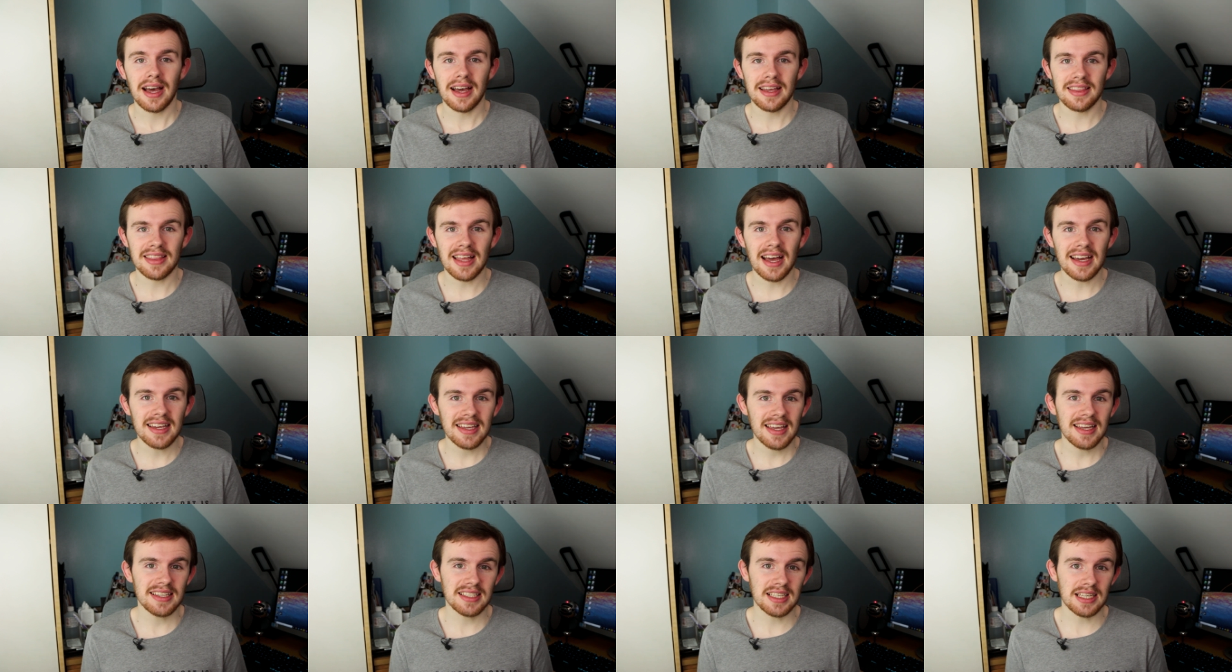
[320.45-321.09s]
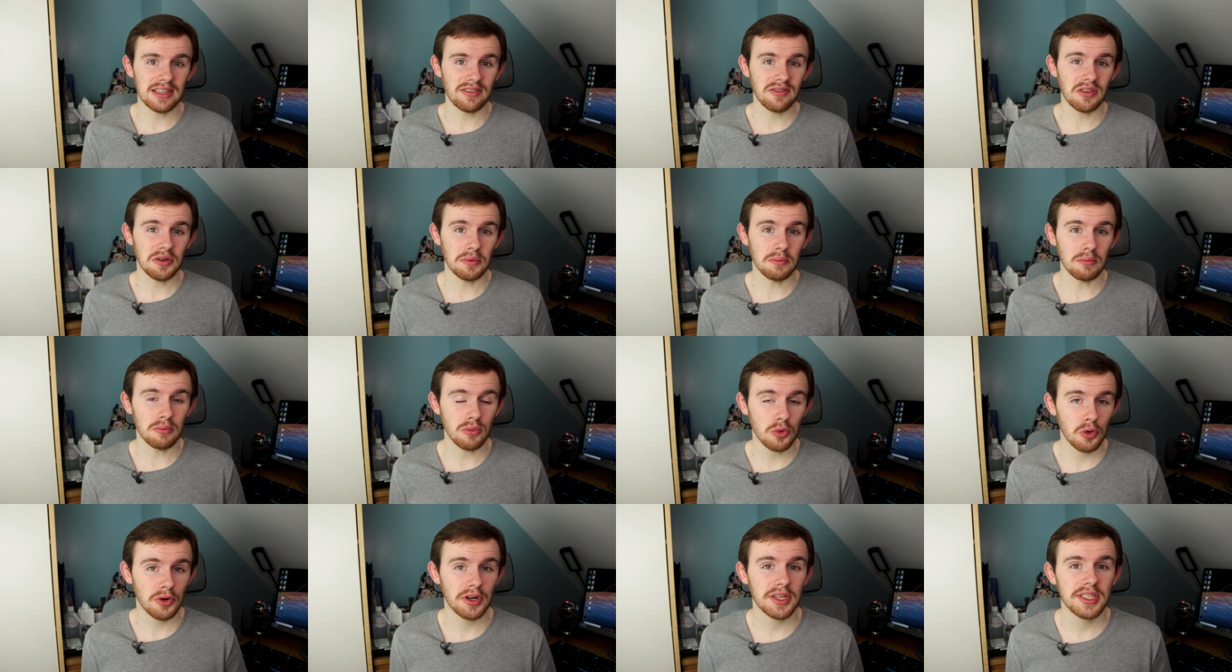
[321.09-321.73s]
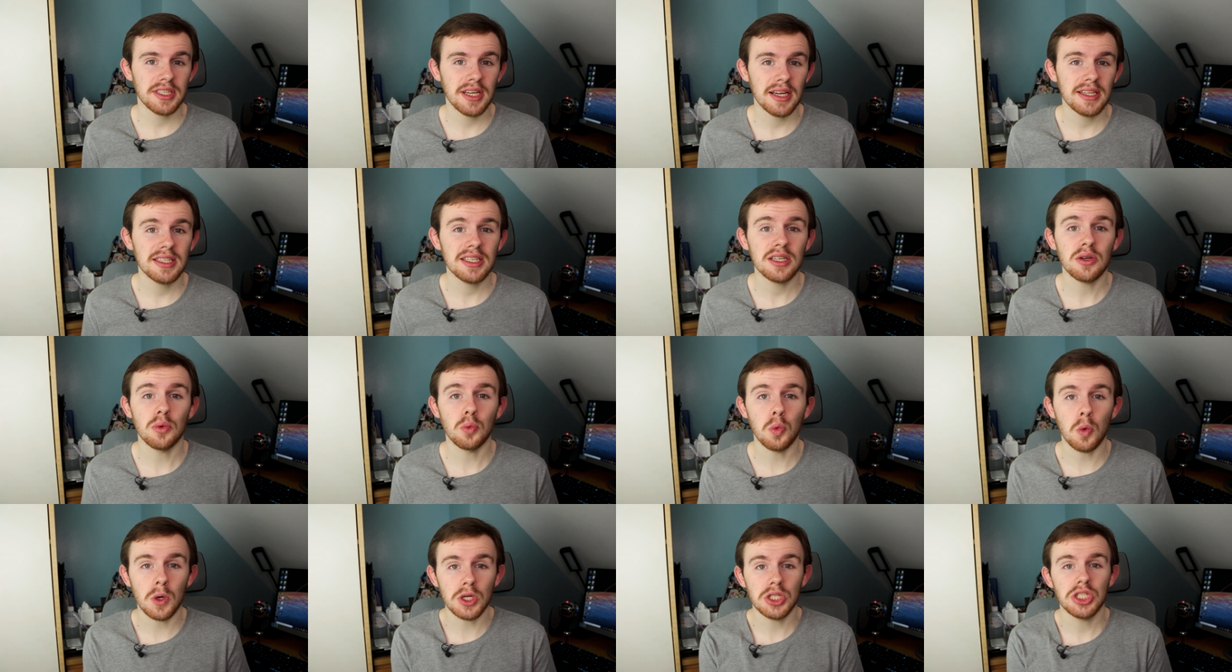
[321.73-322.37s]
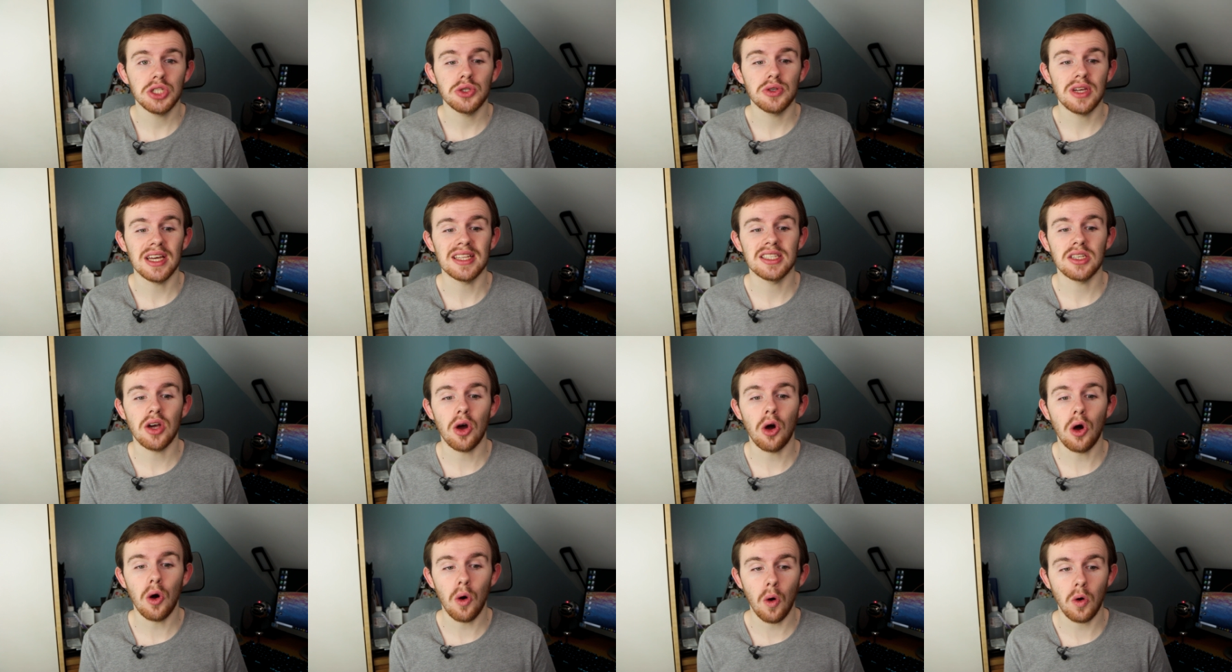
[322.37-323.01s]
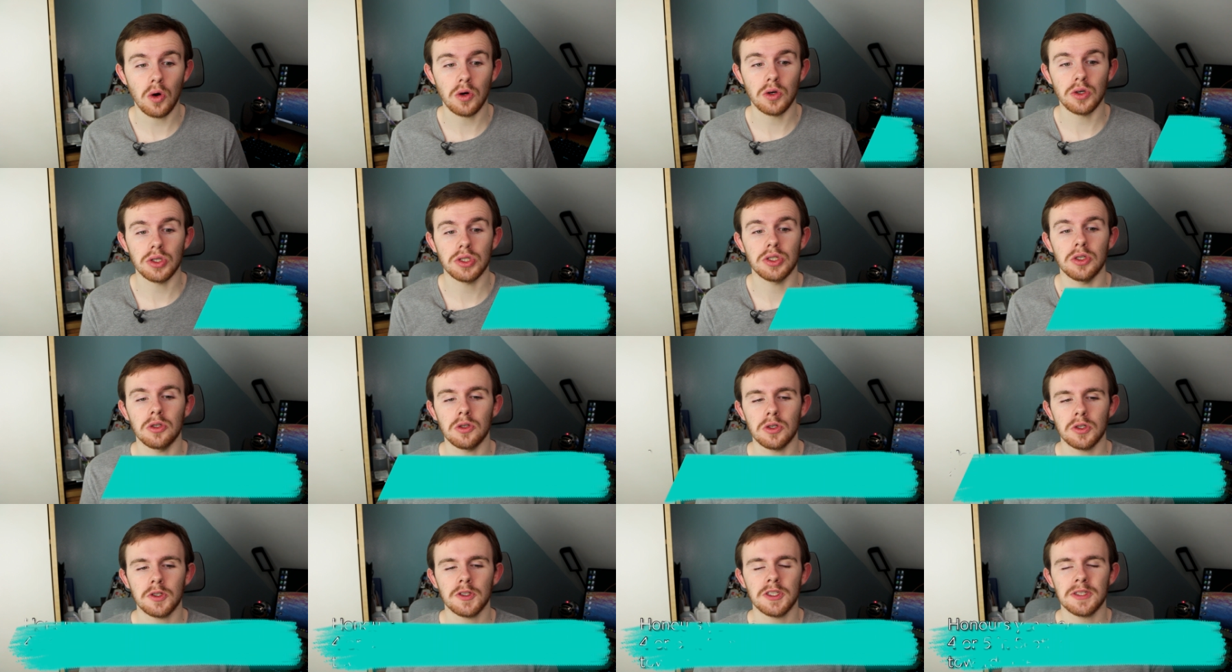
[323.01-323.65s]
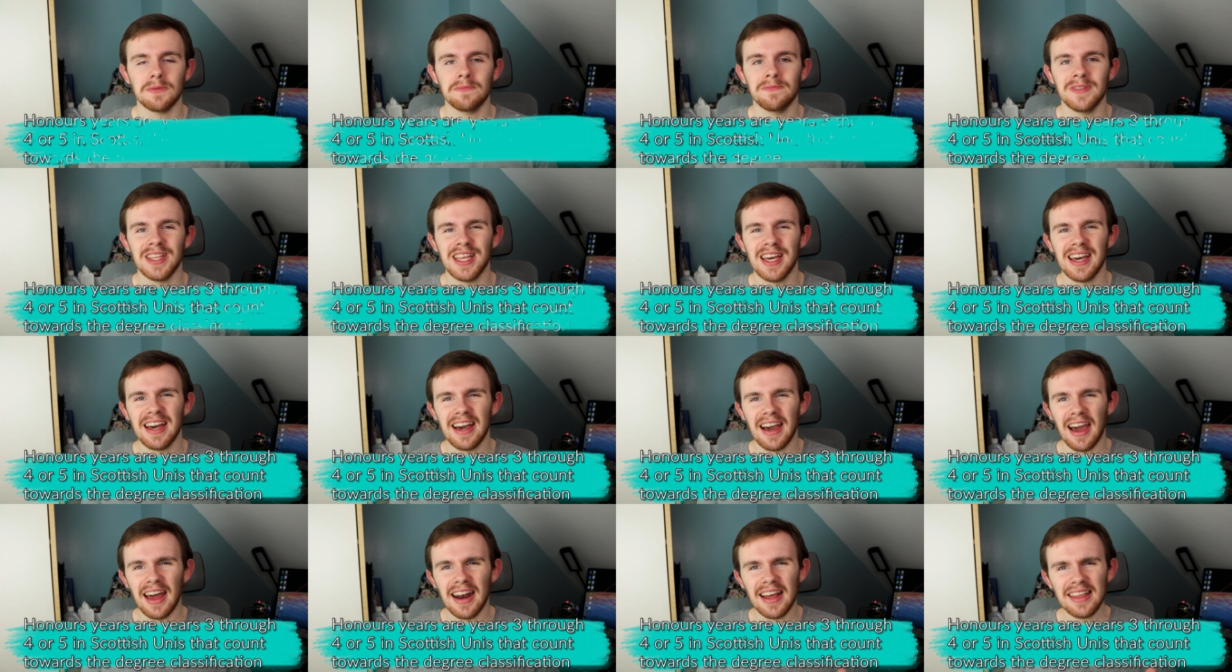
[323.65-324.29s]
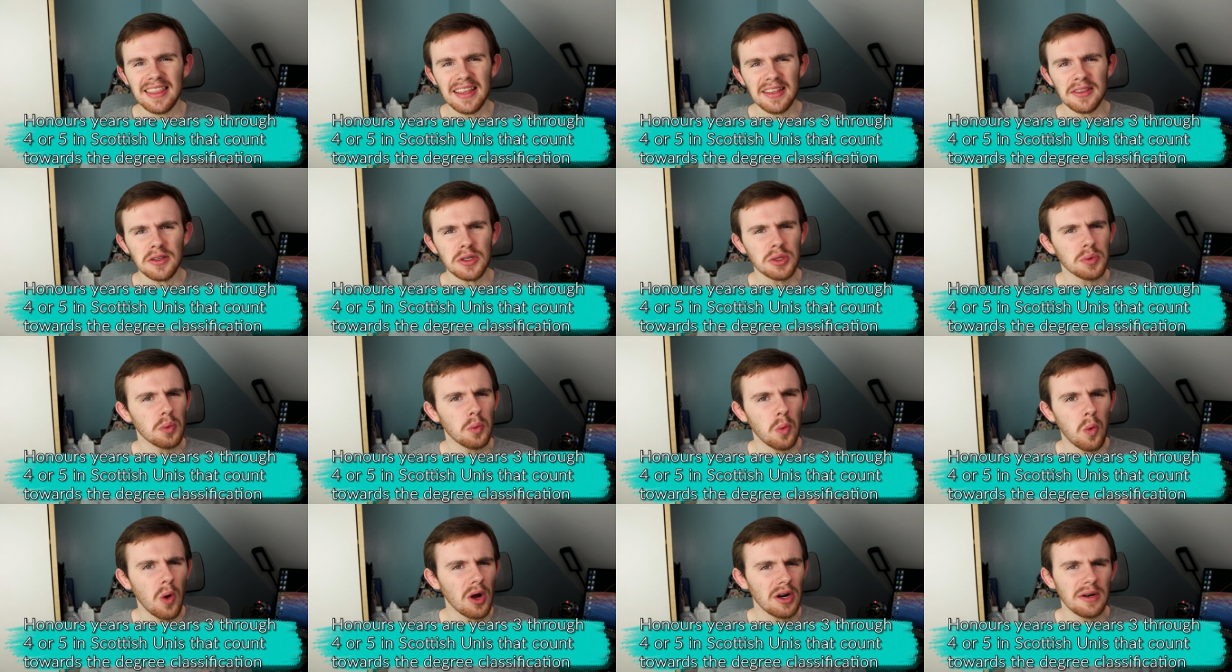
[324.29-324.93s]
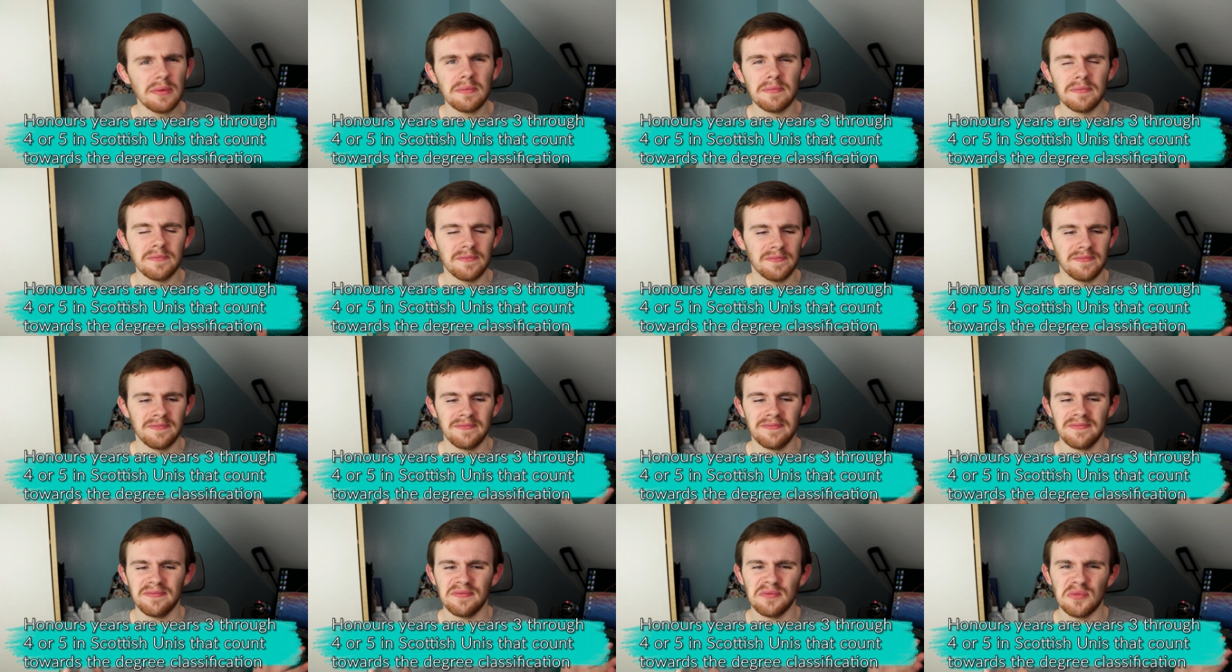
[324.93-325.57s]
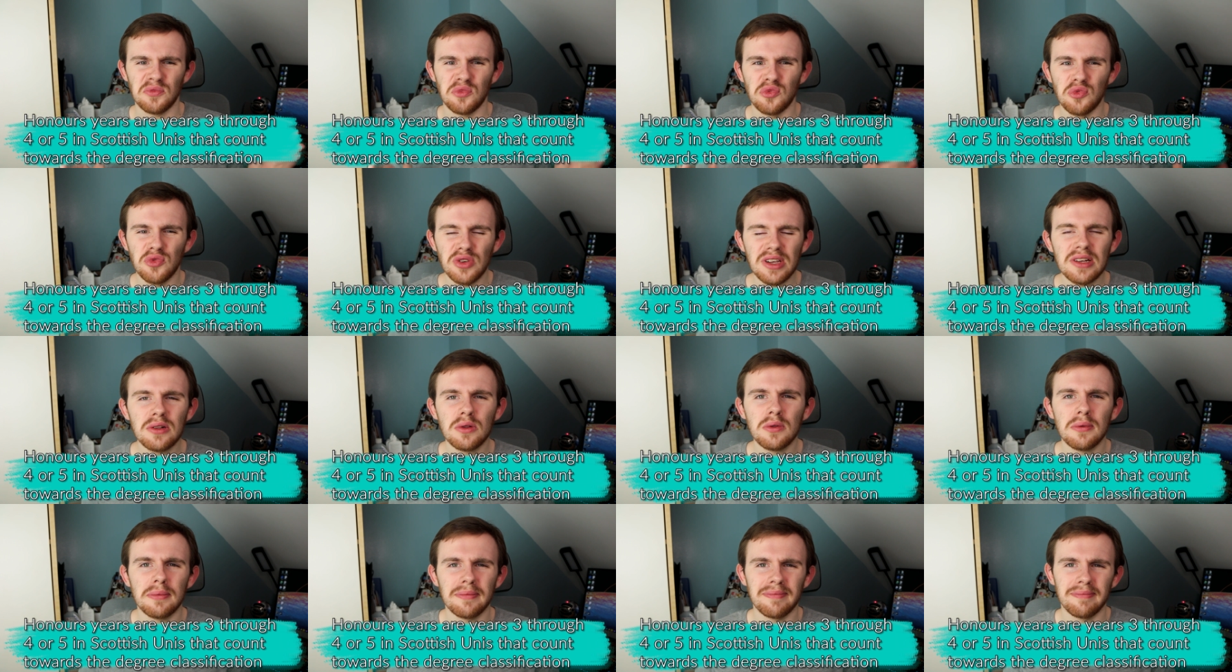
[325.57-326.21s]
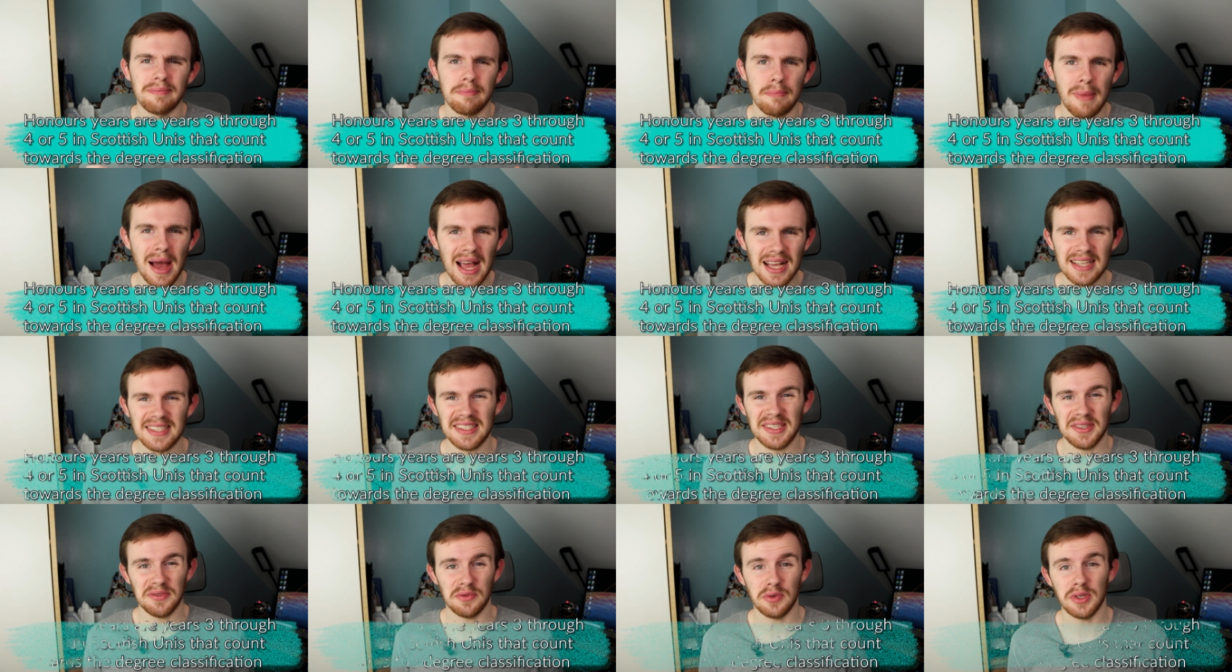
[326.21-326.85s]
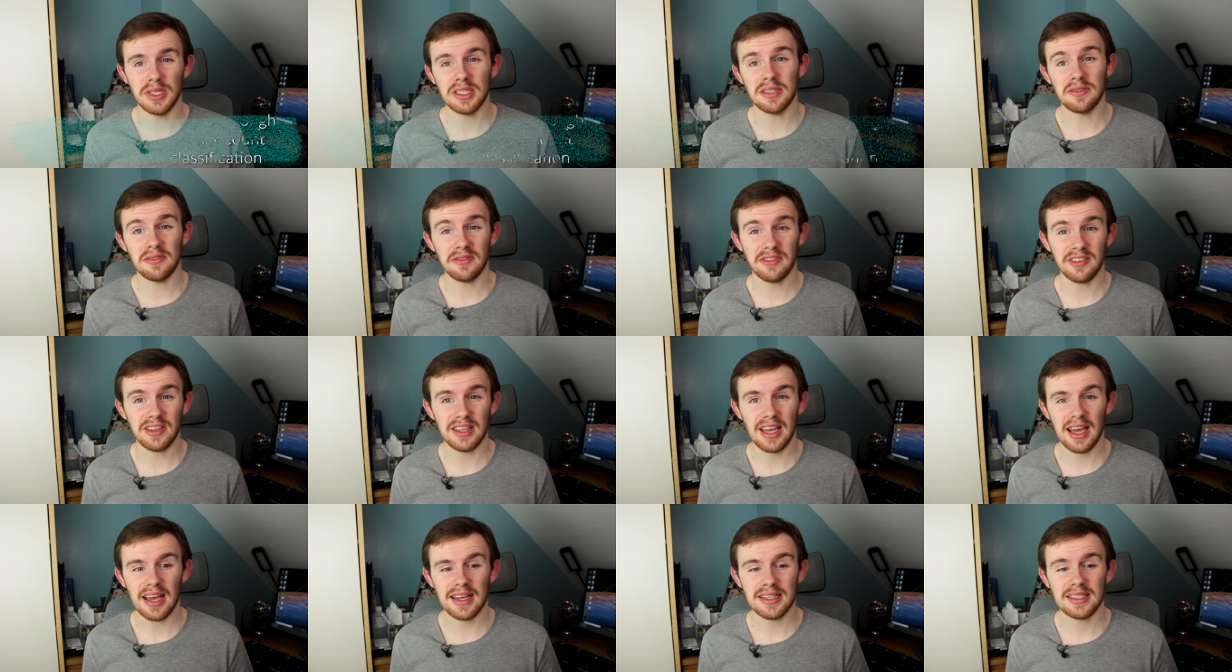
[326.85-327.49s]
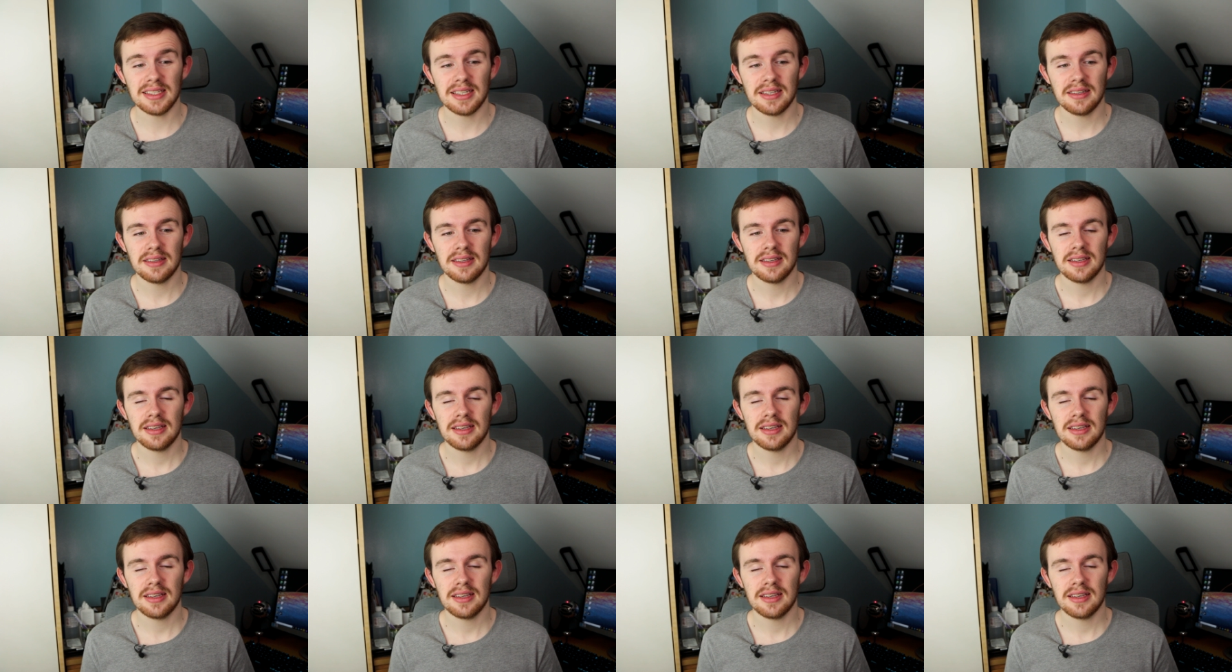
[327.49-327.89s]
And that gets even more exciting once you get to honours years. And I think there's one real massive reason for that.